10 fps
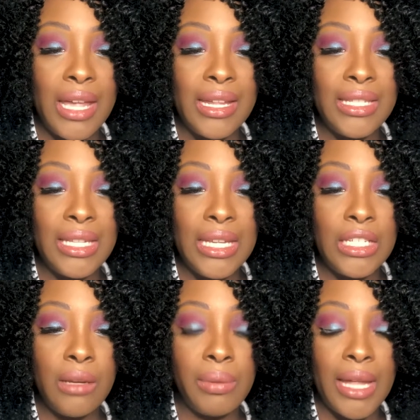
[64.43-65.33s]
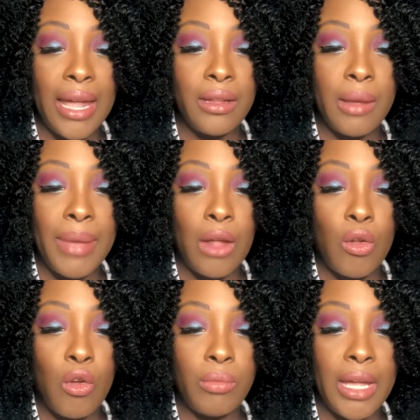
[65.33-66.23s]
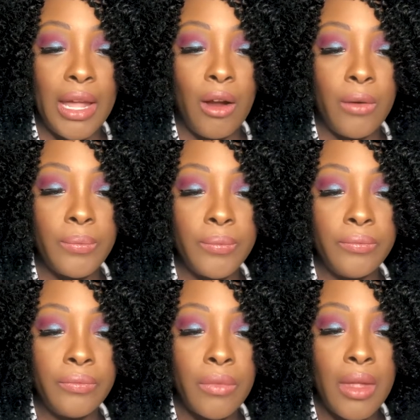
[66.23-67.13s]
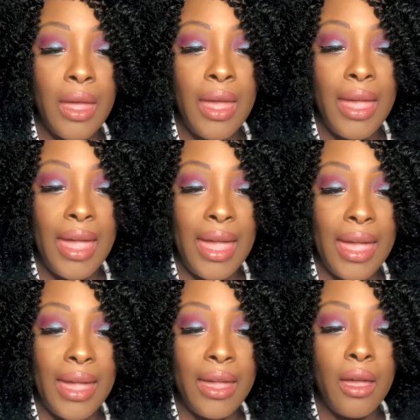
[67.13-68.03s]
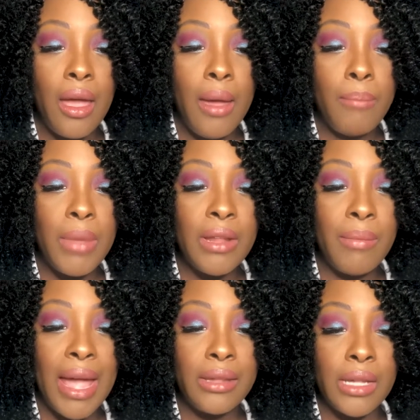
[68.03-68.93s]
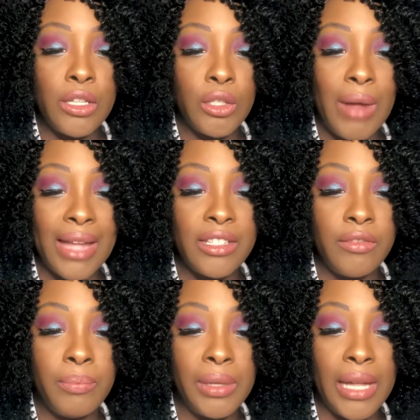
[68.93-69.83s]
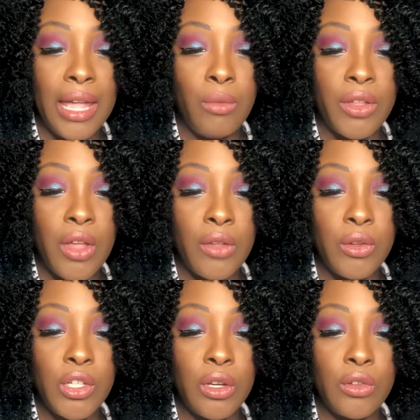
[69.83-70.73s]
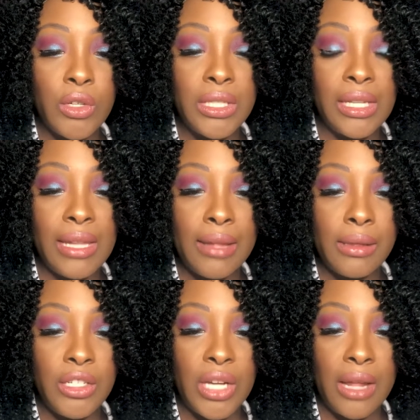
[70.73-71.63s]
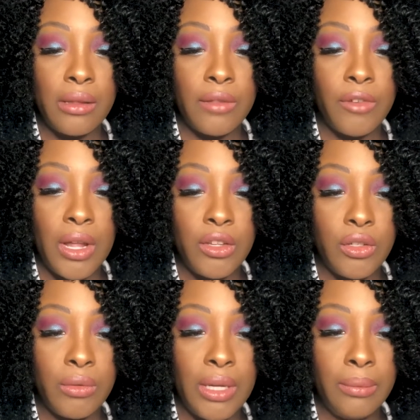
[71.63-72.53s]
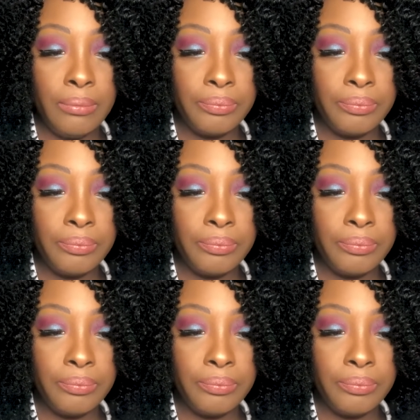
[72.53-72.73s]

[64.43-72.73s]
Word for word: in a teaching plan about home care? A, Minimize interactive play with other children to lessen chances for injury.